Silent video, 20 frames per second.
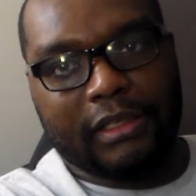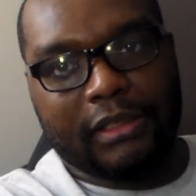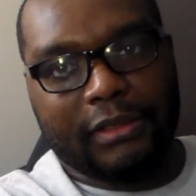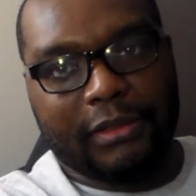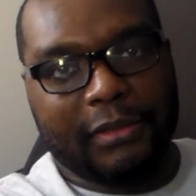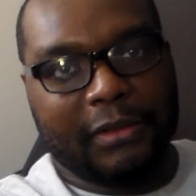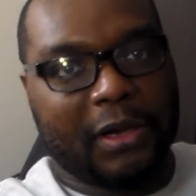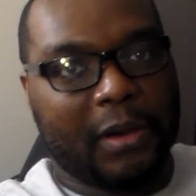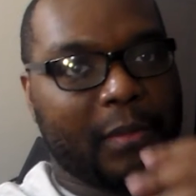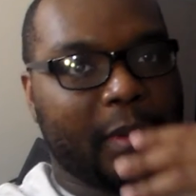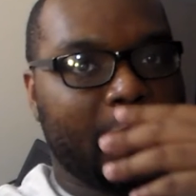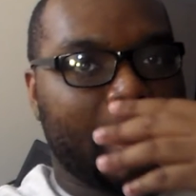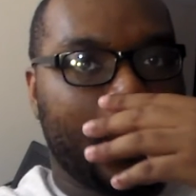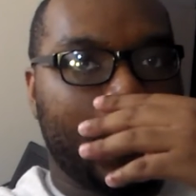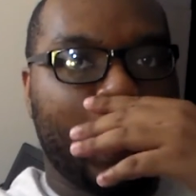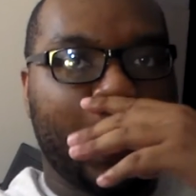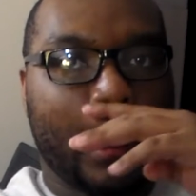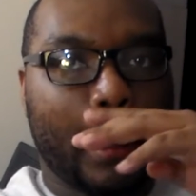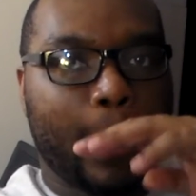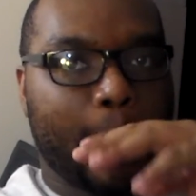You know what I
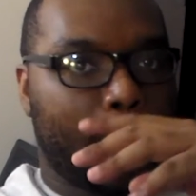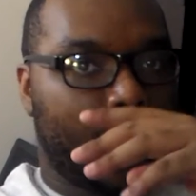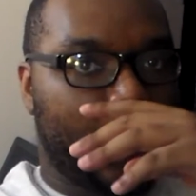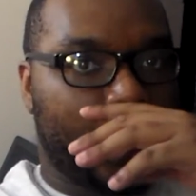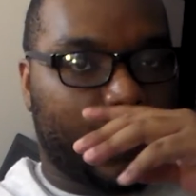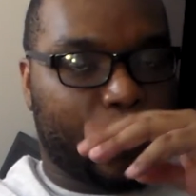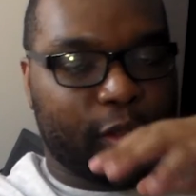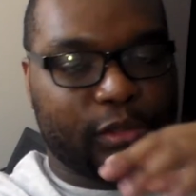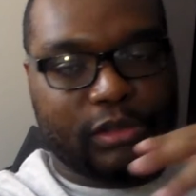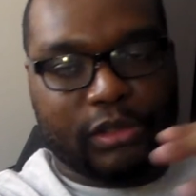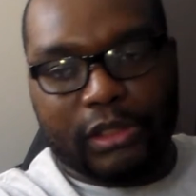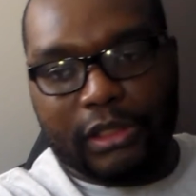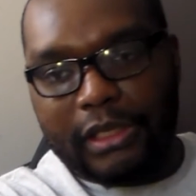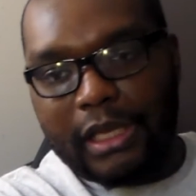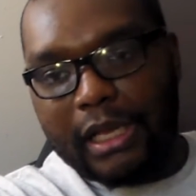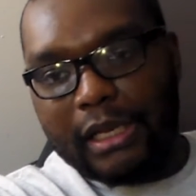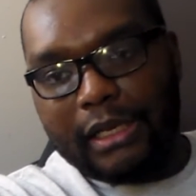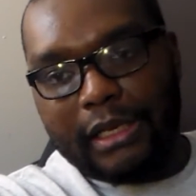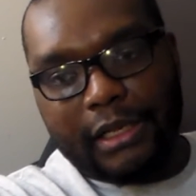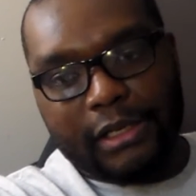mean? He still
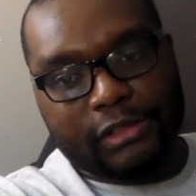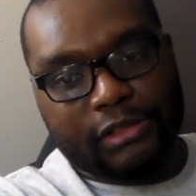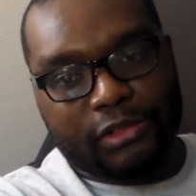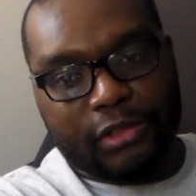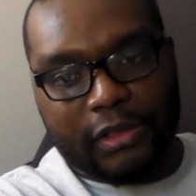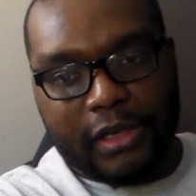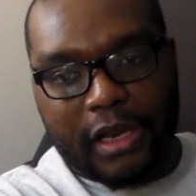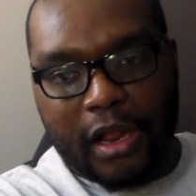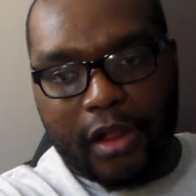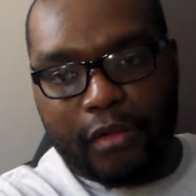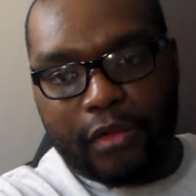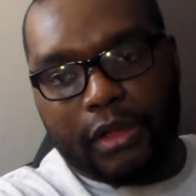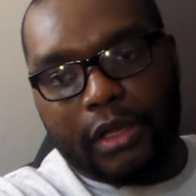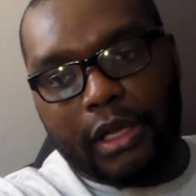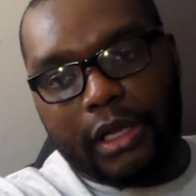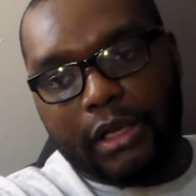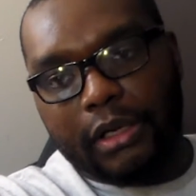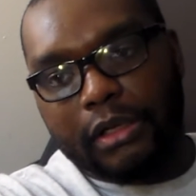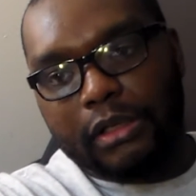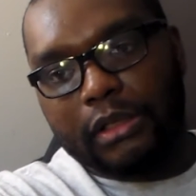got Lester and
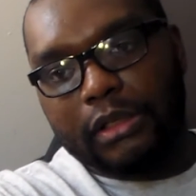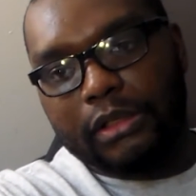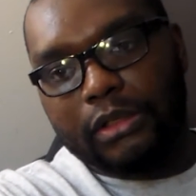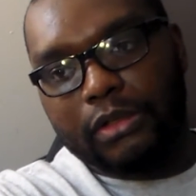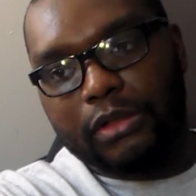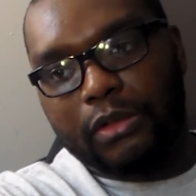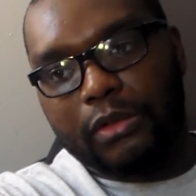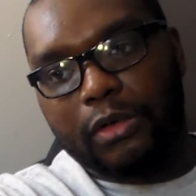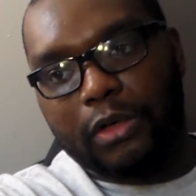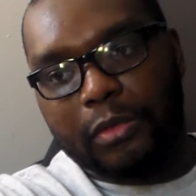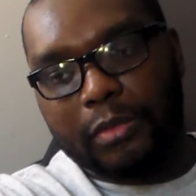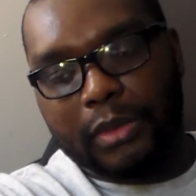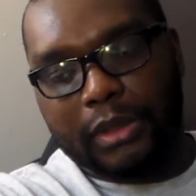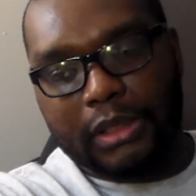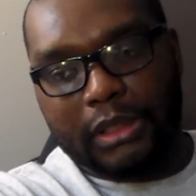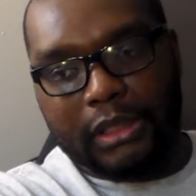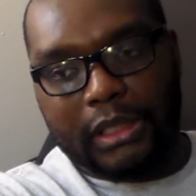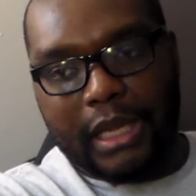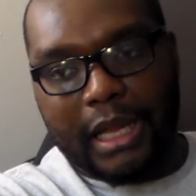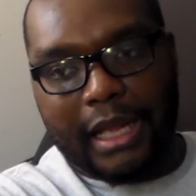Arrieta, you know what I
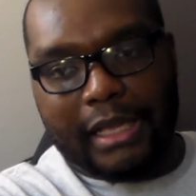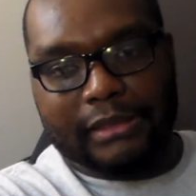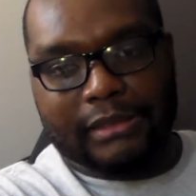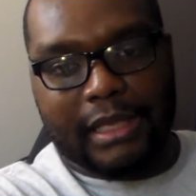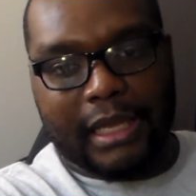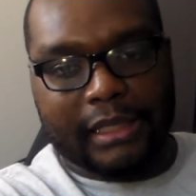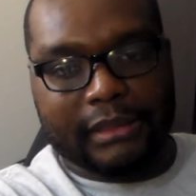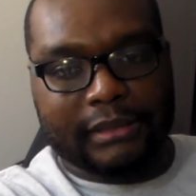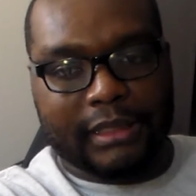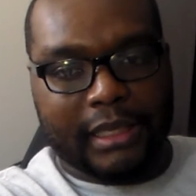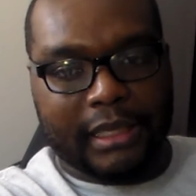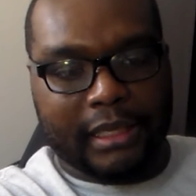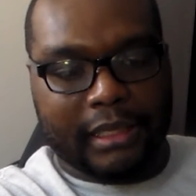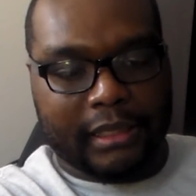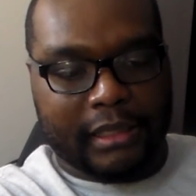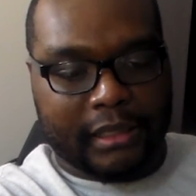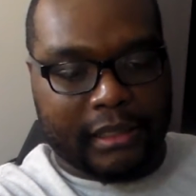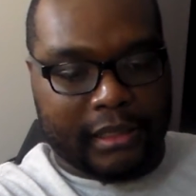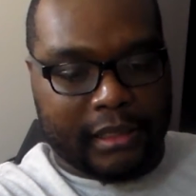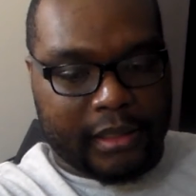mean? Guys like
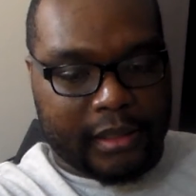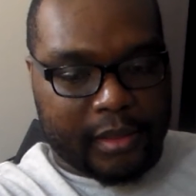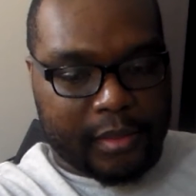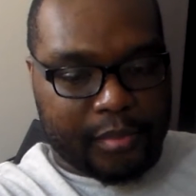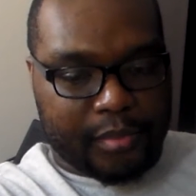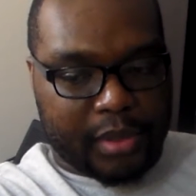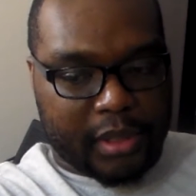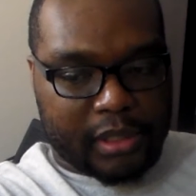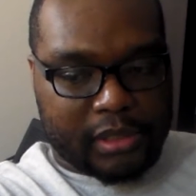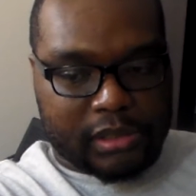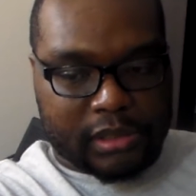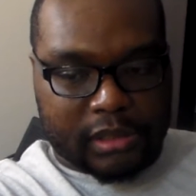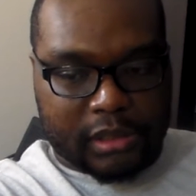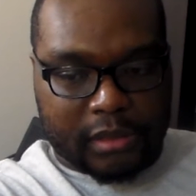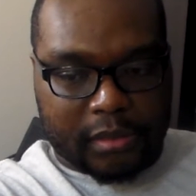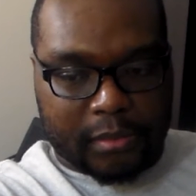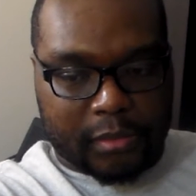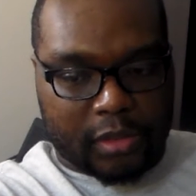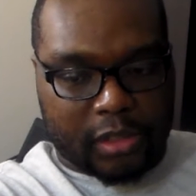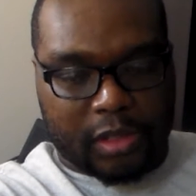that
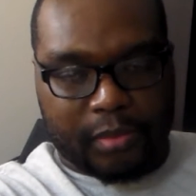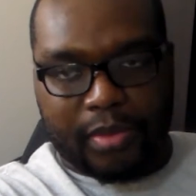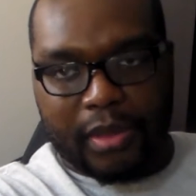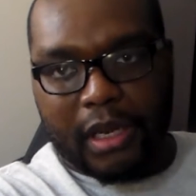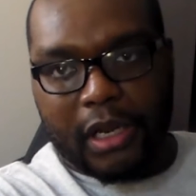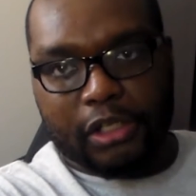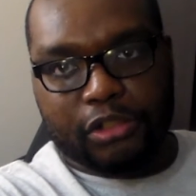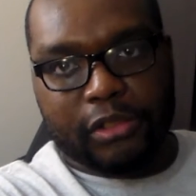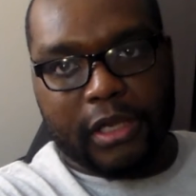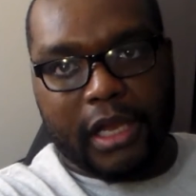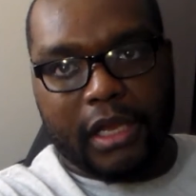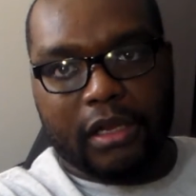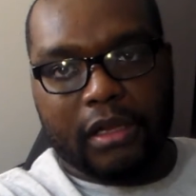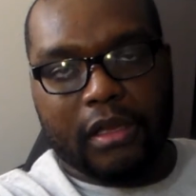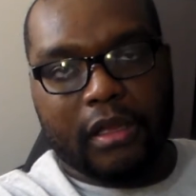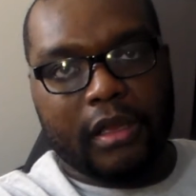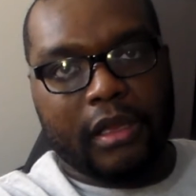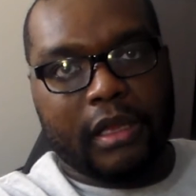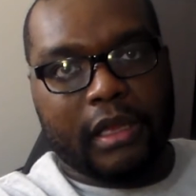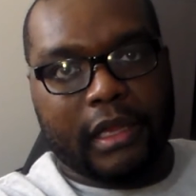pitching. They'll probably try,
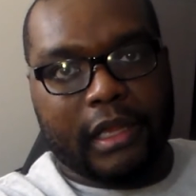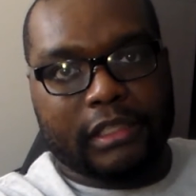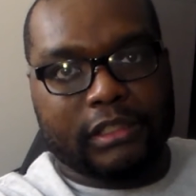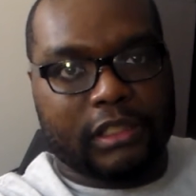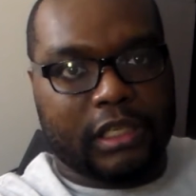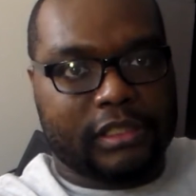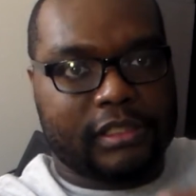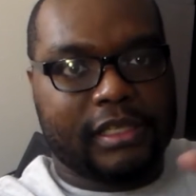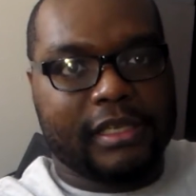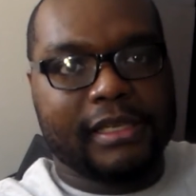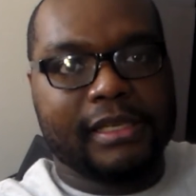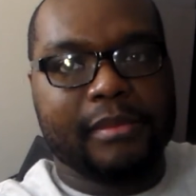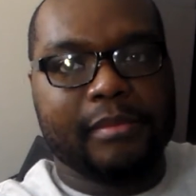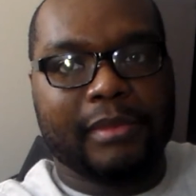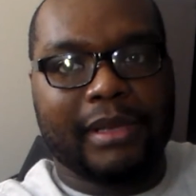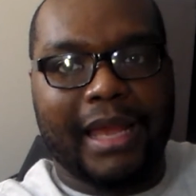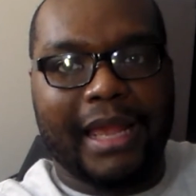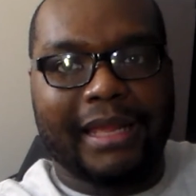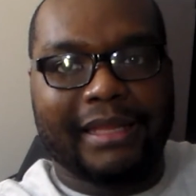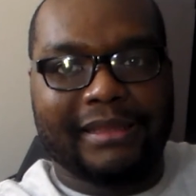because a
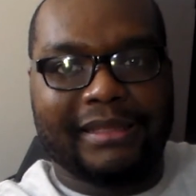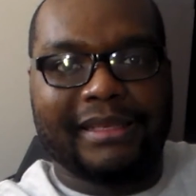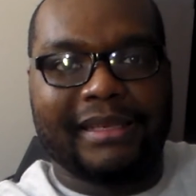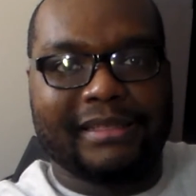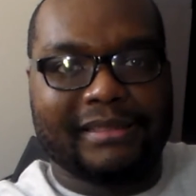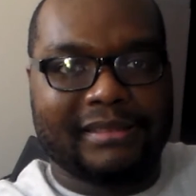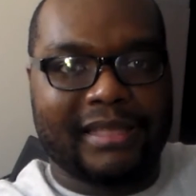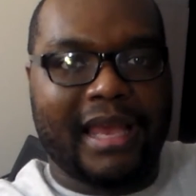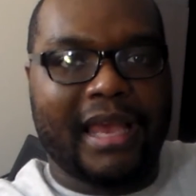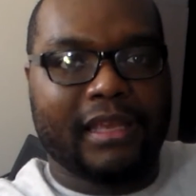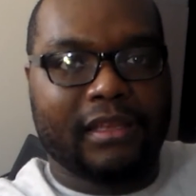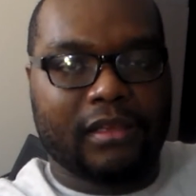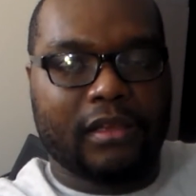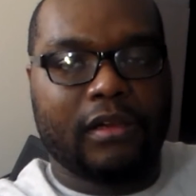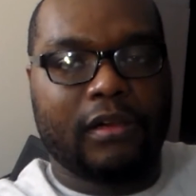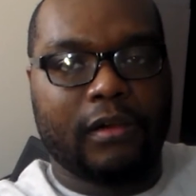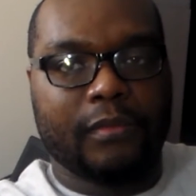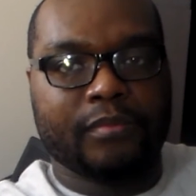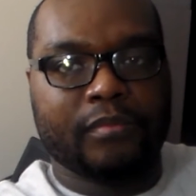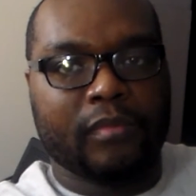team like this, that
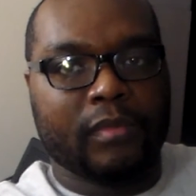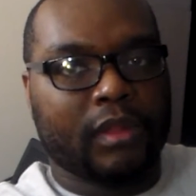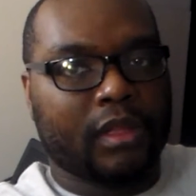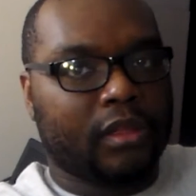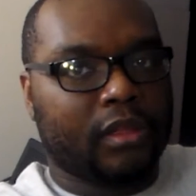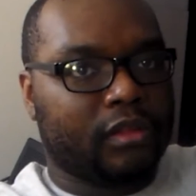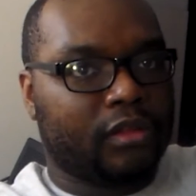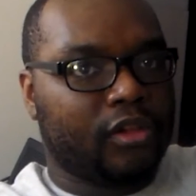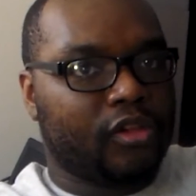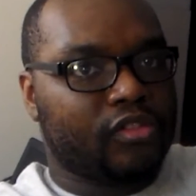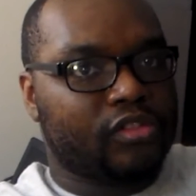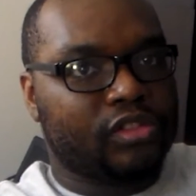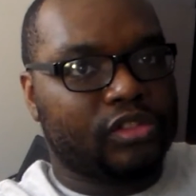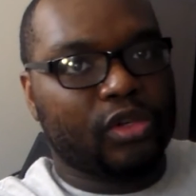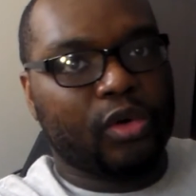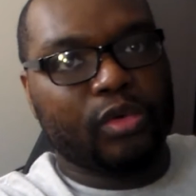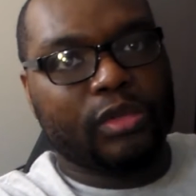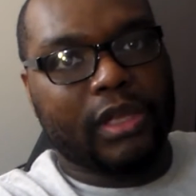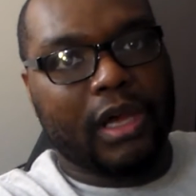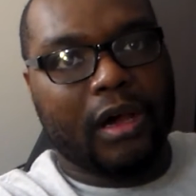young, there's
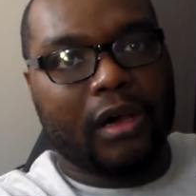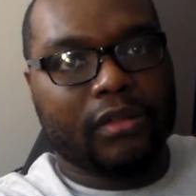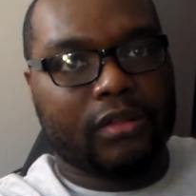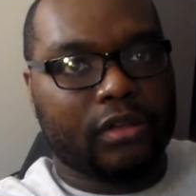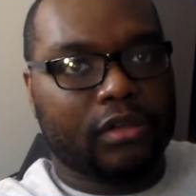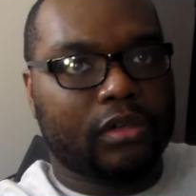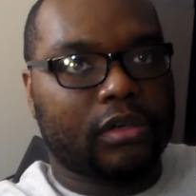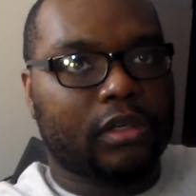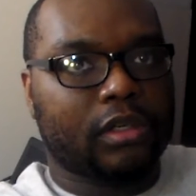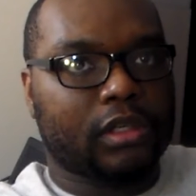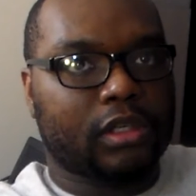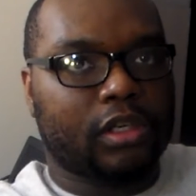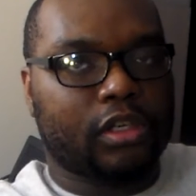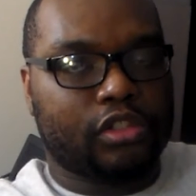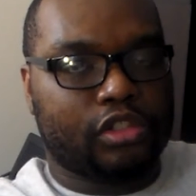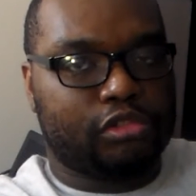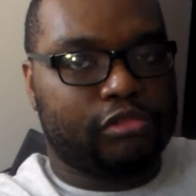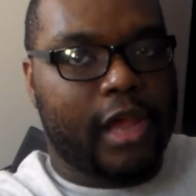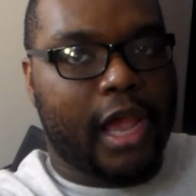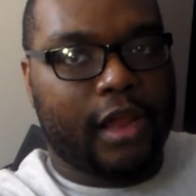no doubt they're going to
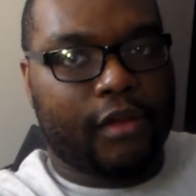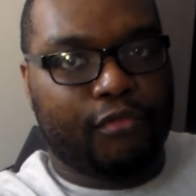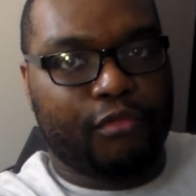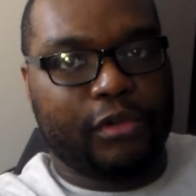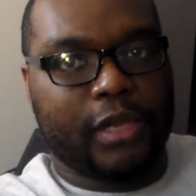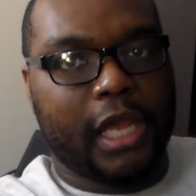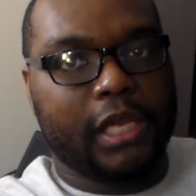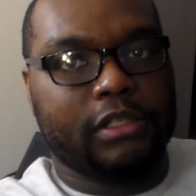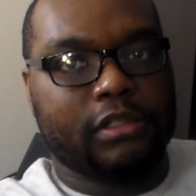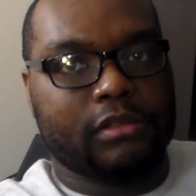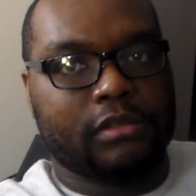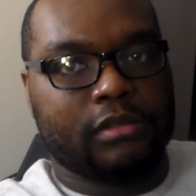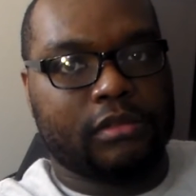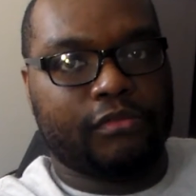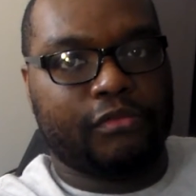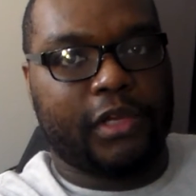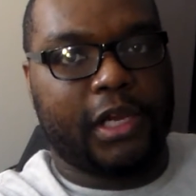attract free agents.